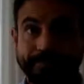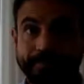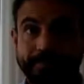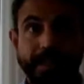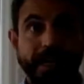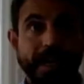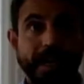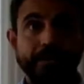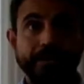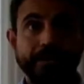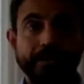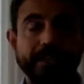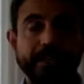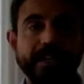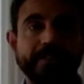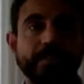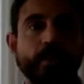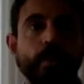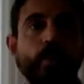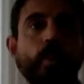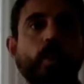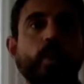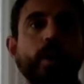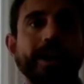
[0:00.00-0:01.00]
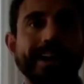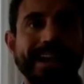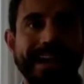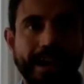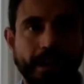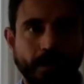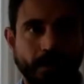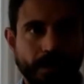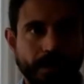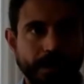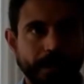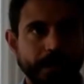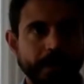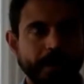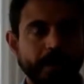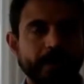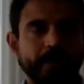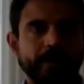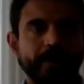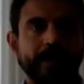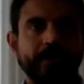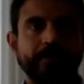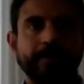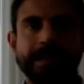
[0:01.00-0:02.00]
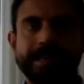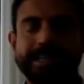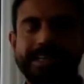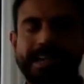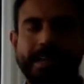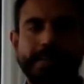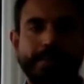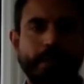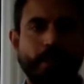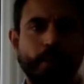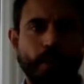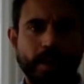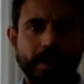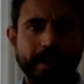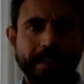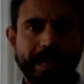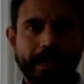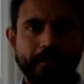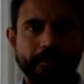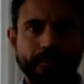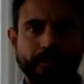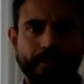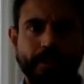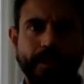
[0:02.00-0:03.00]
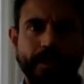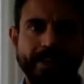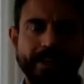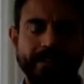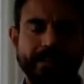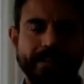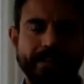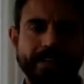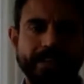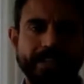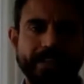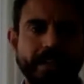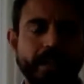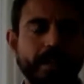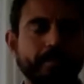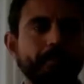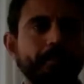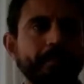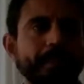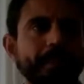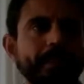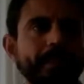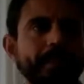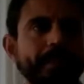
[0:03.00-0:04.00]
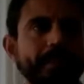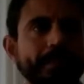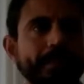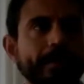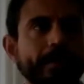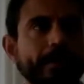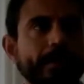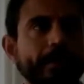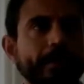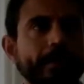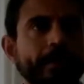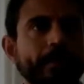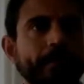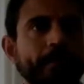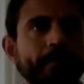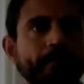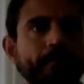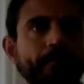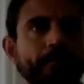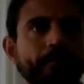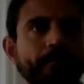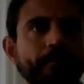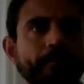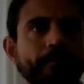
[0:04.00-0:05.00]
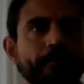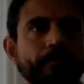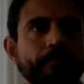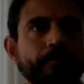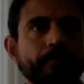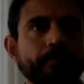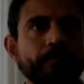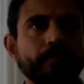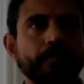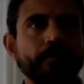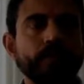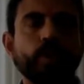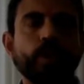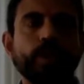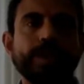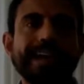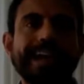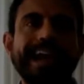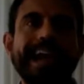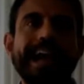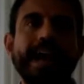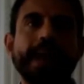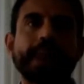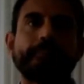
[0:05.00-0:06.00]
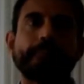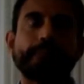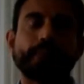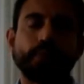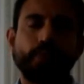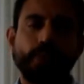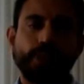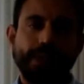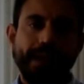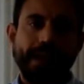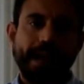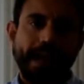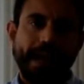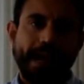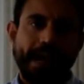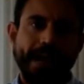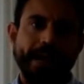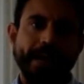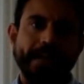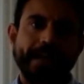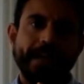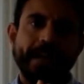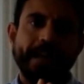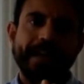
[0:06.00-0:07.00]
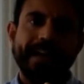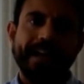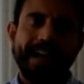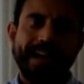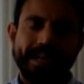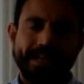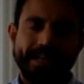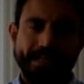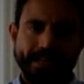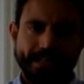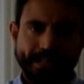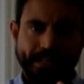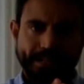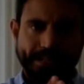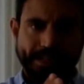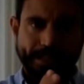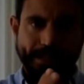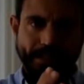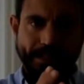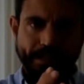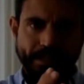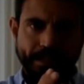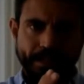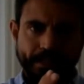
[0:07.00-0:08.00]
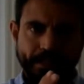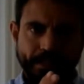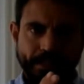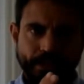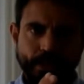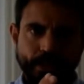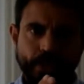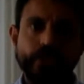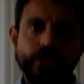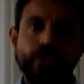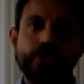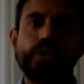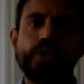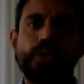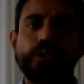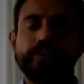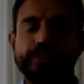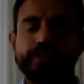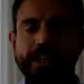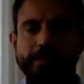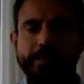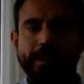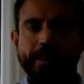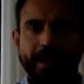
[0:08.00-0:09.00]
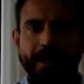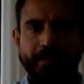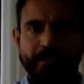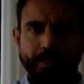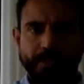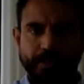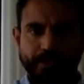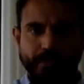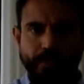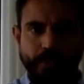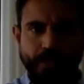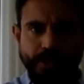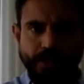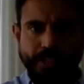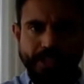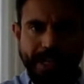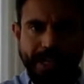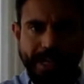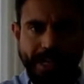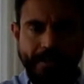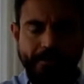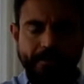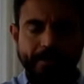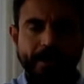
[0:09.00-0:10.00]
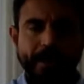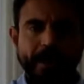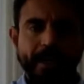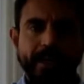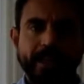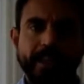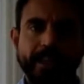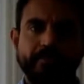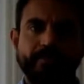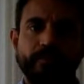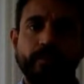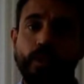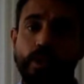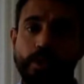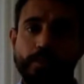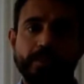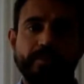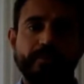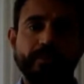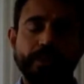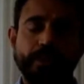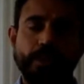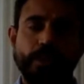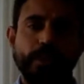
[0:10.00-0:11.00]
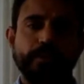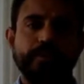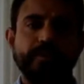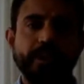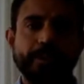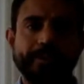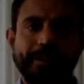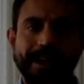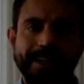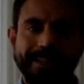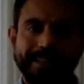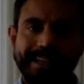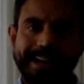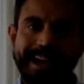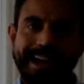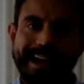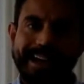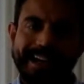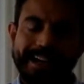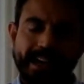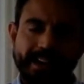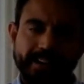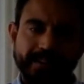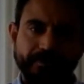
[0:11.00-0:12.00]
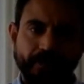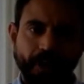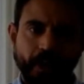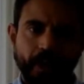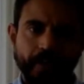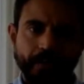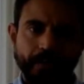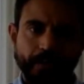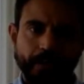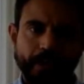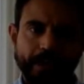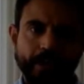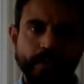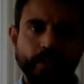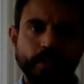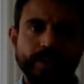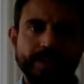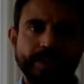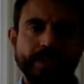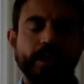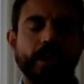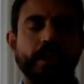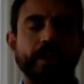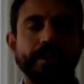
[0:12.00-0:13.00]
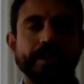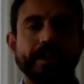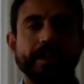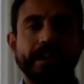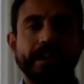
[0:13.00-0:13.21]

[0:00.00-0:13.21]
I don't think even 1 hour in my time at Wear Labs or any of these companies. So what happened when I got access to neurofeedback for the first time, and the form of neurofeedback that I got involved with was called